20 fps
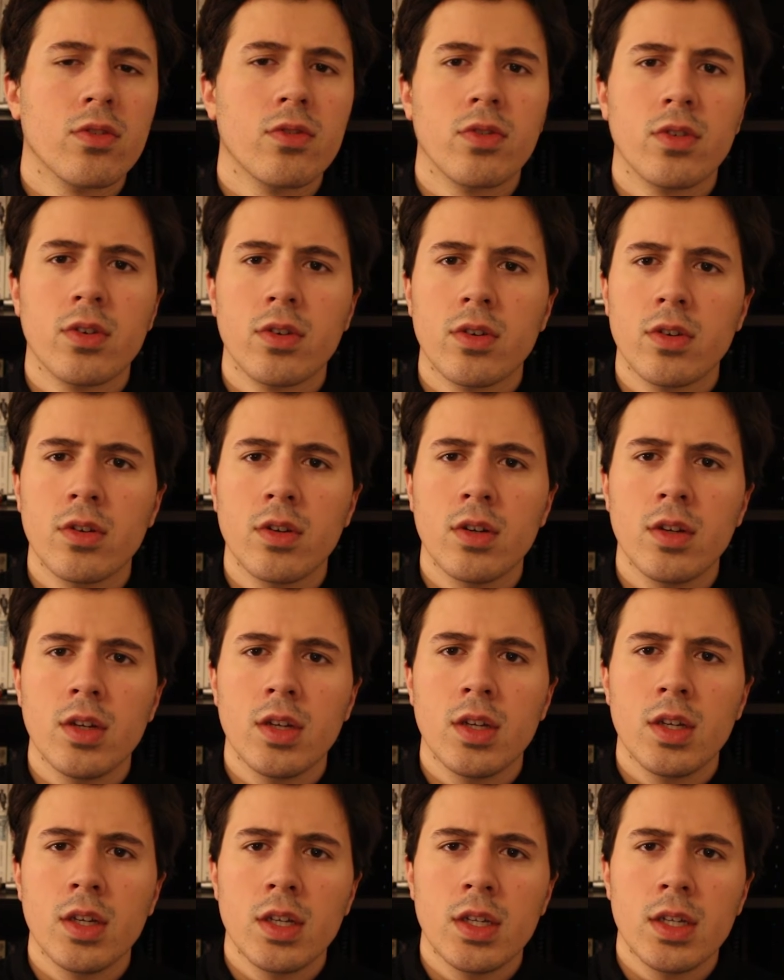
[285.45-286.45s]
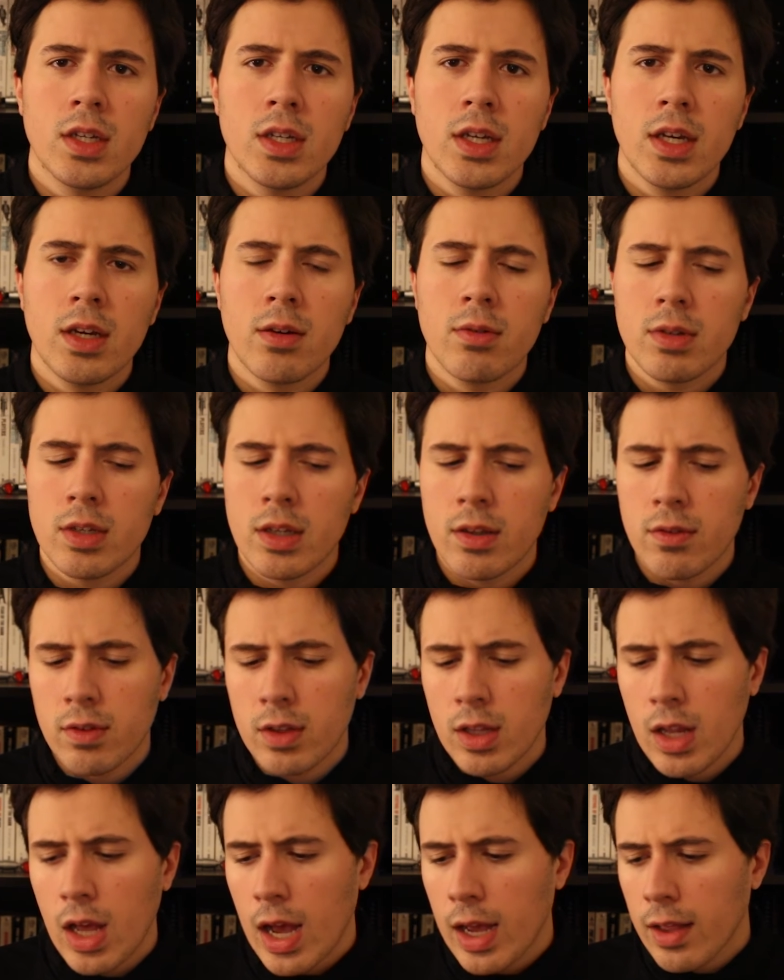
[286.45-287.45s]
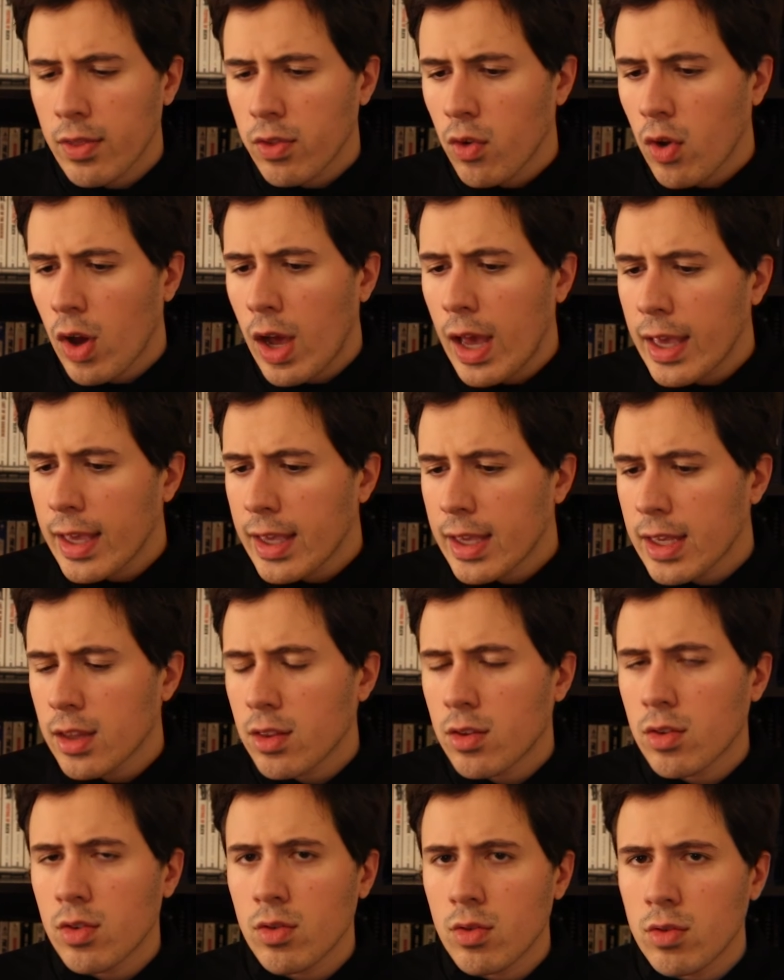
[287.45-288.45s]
for Niven. I'd like the